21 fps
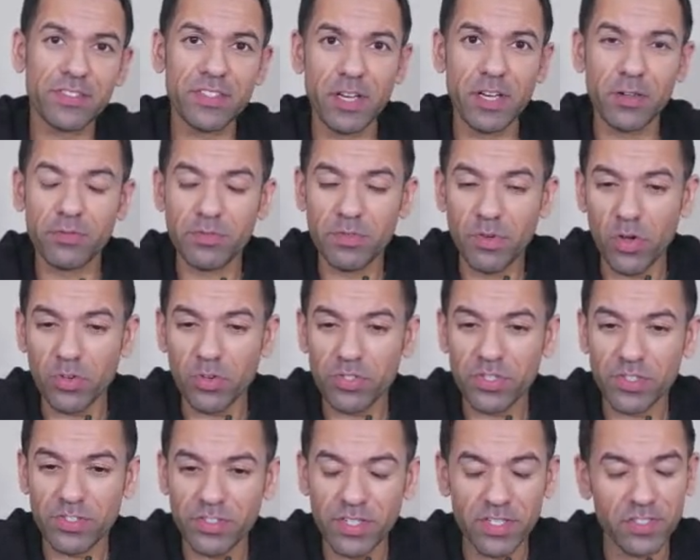now.
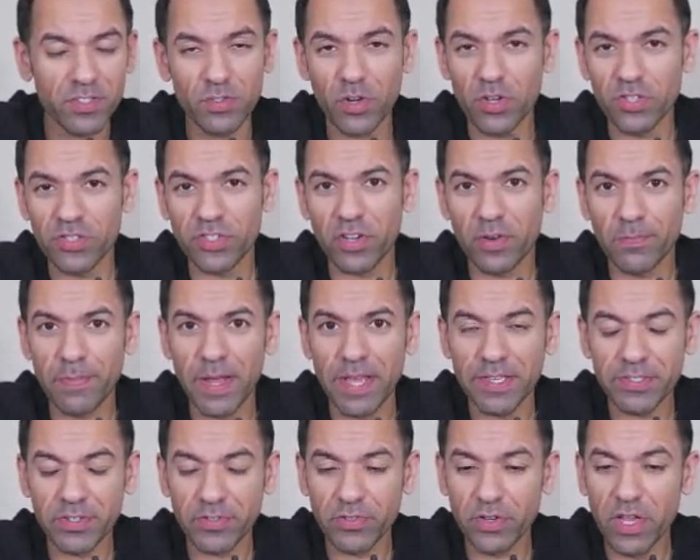Nonsense. This is not a Scrum
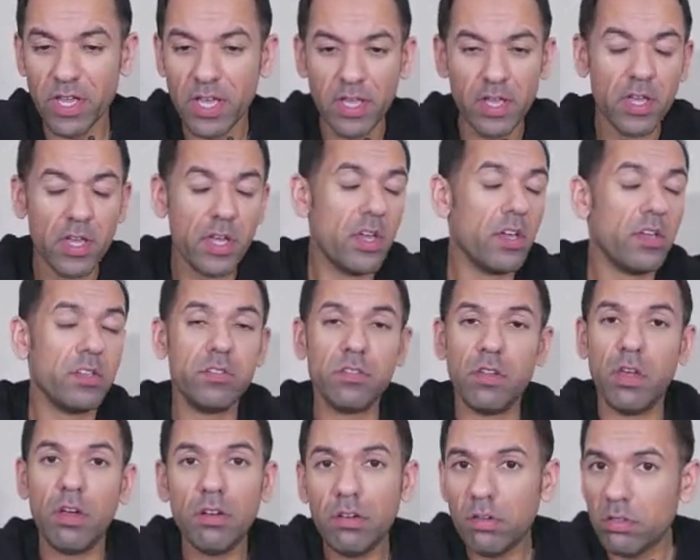Master.
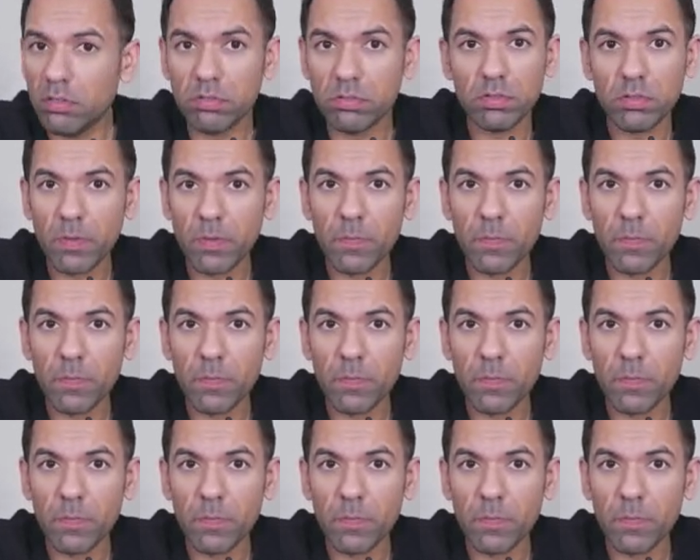No.